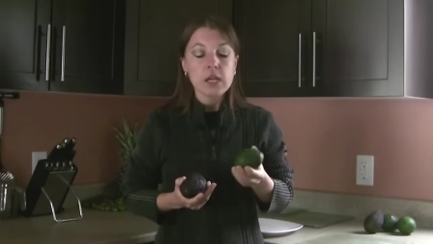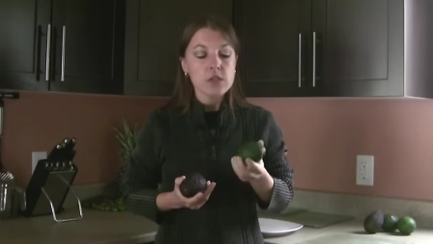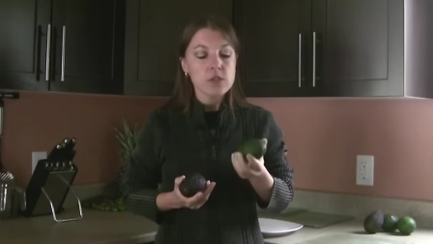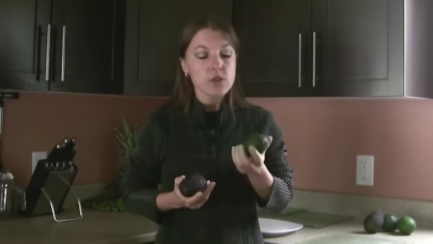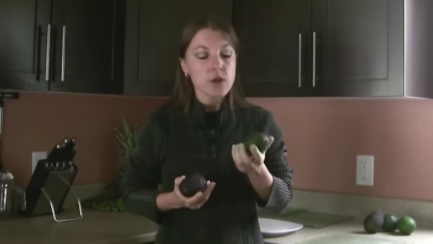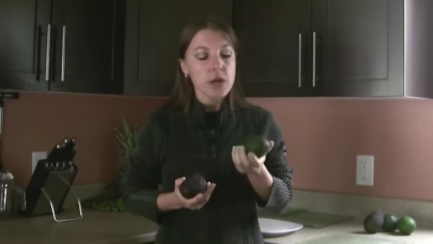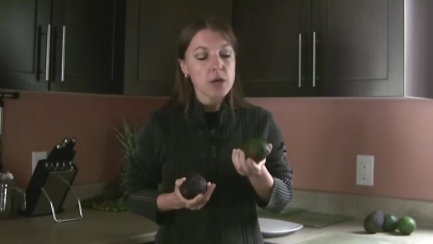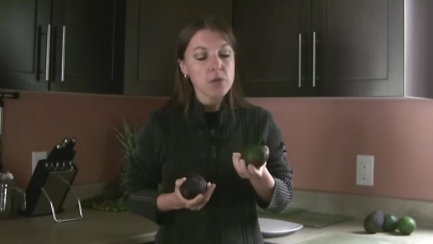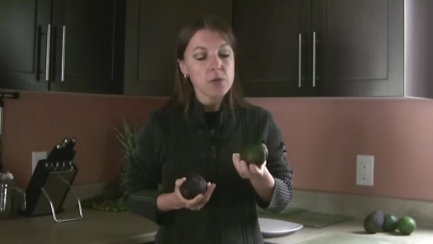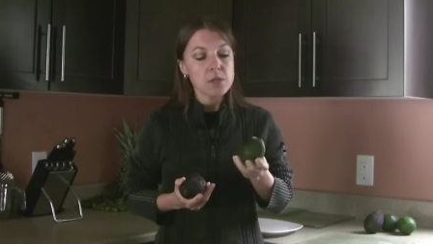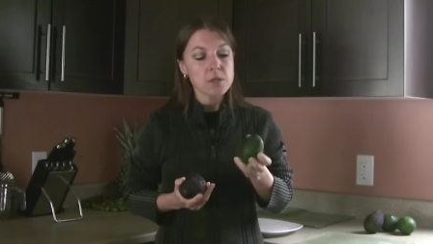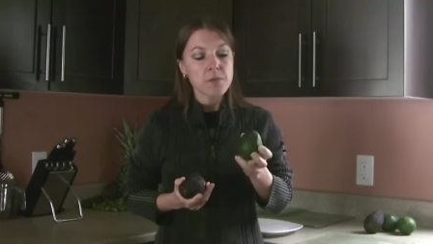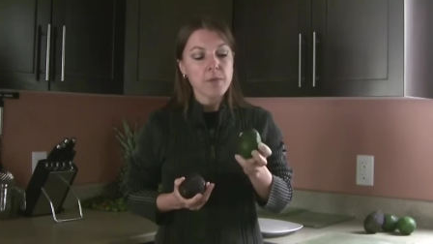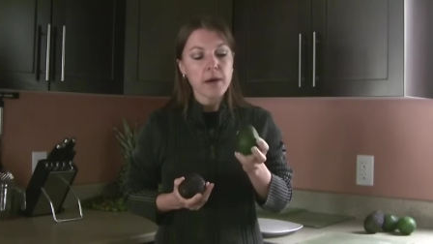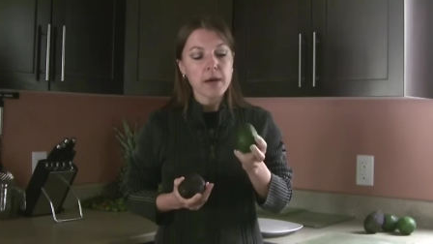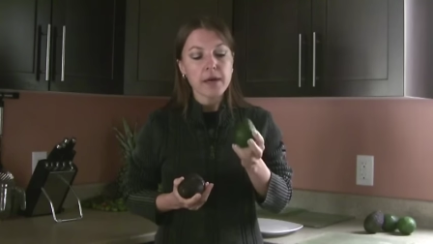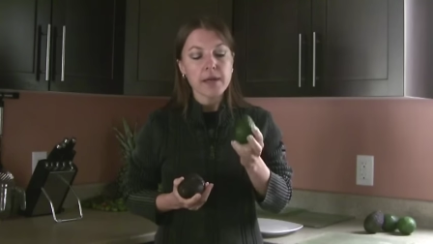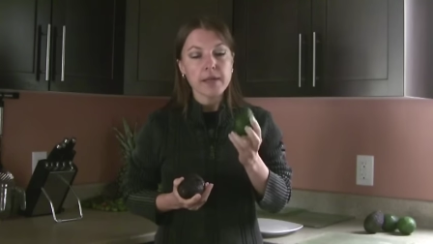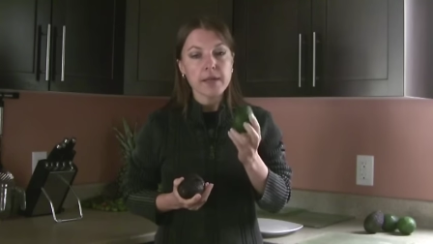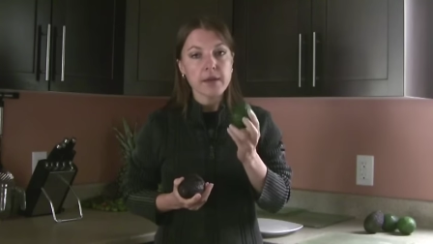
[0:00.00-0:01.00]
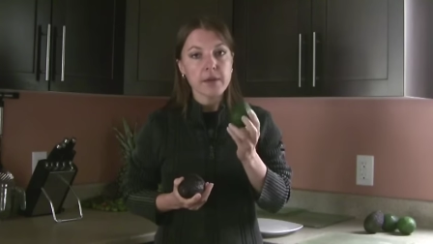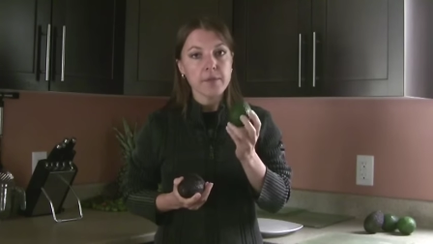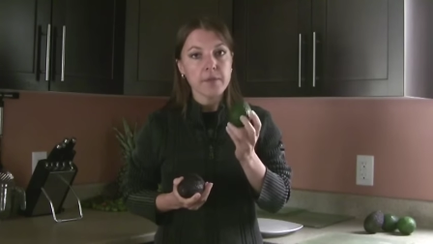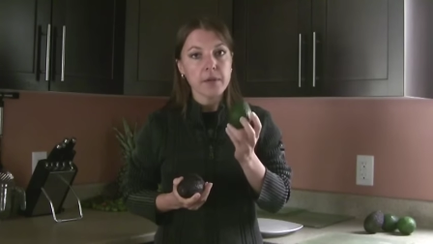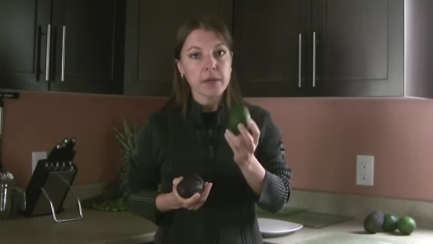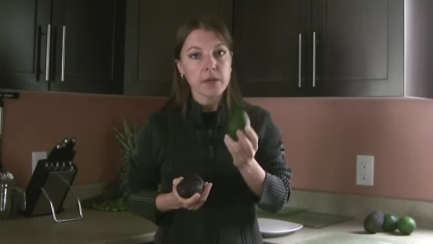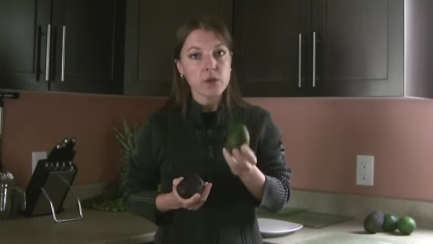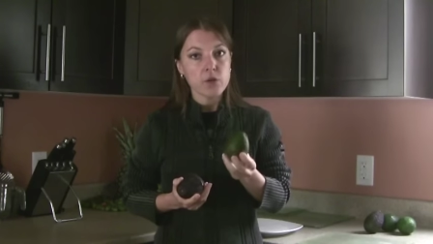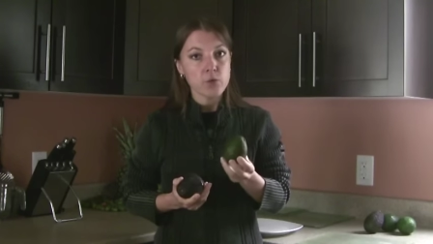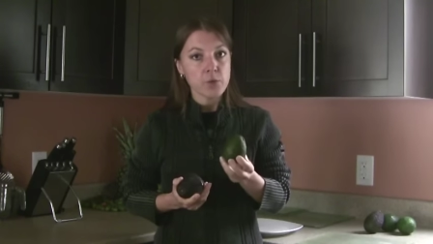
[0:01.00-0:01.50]
So I always buy them
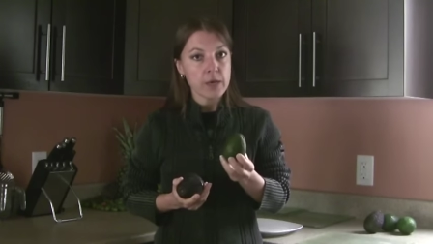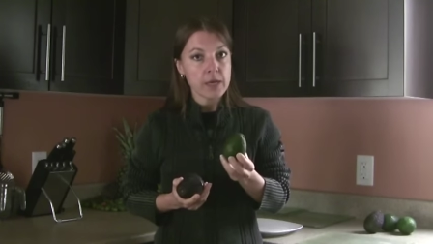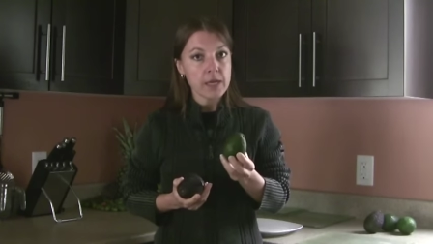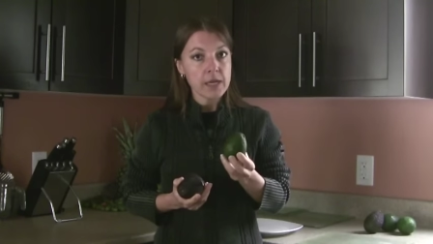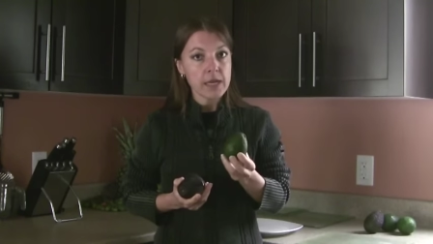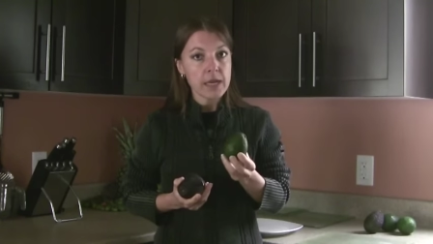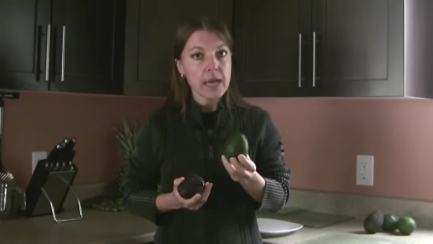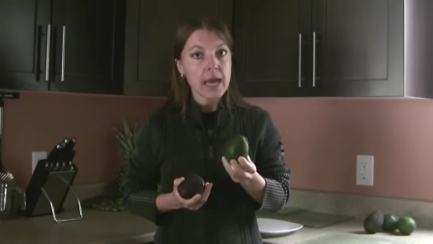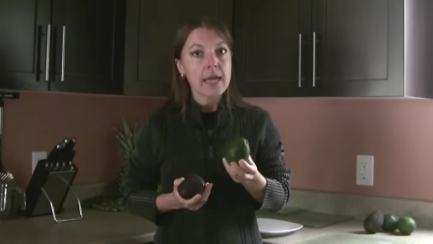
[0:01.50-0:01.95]
green